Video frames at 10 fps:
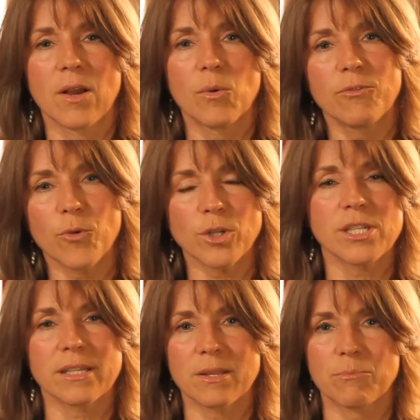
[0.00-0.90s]
Well,
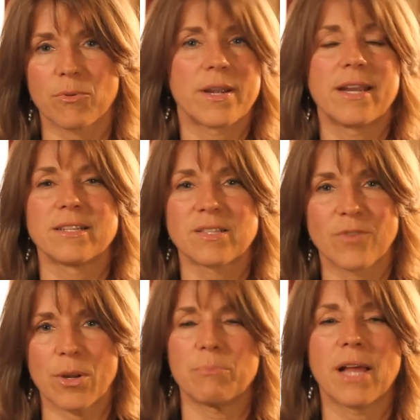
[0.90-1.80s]
fortunately, the brain is
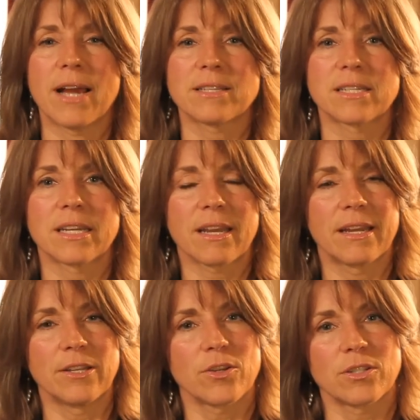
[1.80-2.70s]
very plastic,
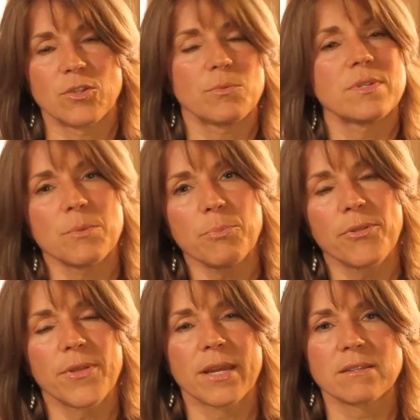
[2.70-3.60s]
and you can do simple
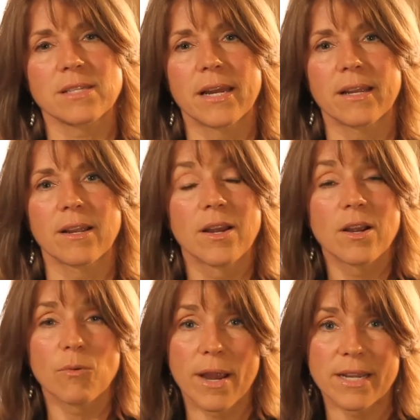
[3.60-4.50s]
things like
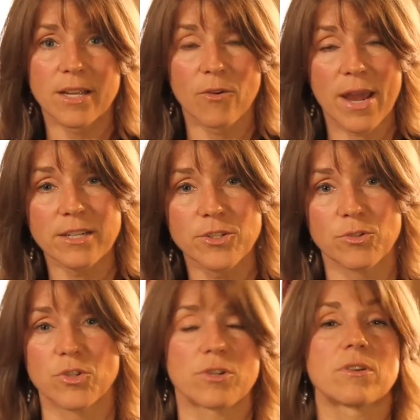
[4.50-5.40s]
writing a
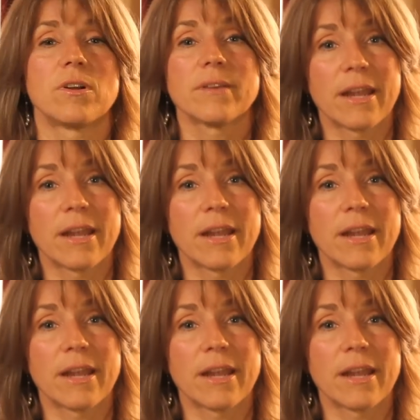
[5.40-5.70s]
gratitude journal.